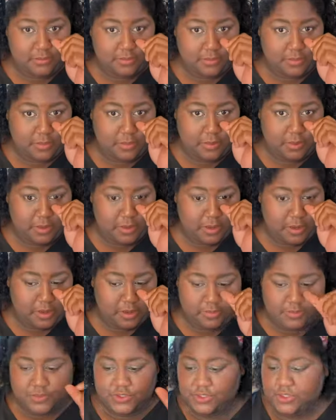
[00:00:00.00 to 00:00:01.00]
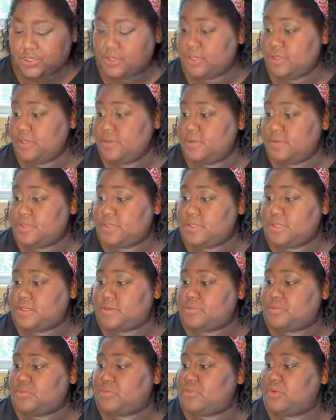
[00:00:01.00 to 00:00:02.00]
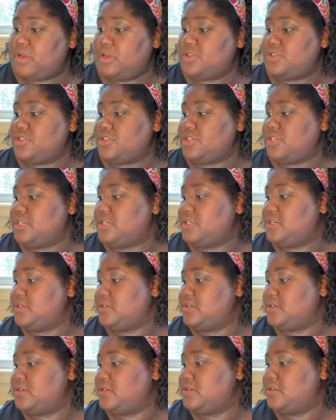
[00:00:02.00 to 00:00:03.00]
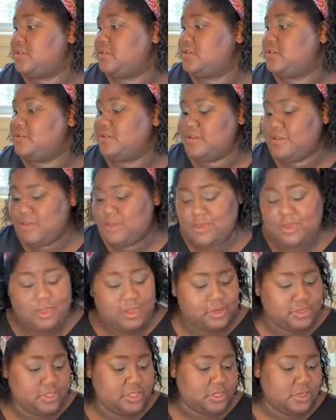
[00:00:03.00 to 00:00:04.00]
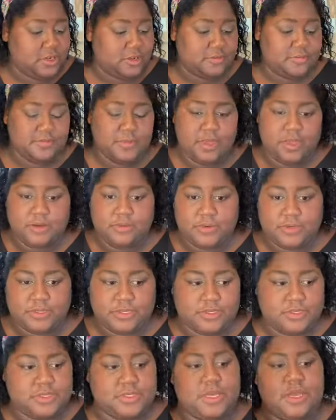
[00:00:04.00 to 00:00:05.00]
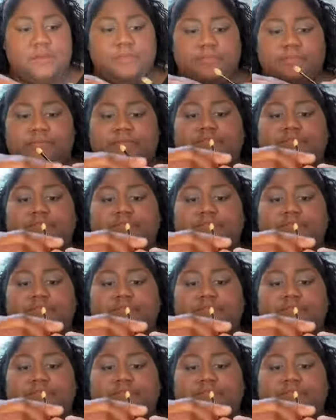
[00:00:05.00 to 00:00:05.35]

I'm just gonna use this brush here. Actually, no, I will use that.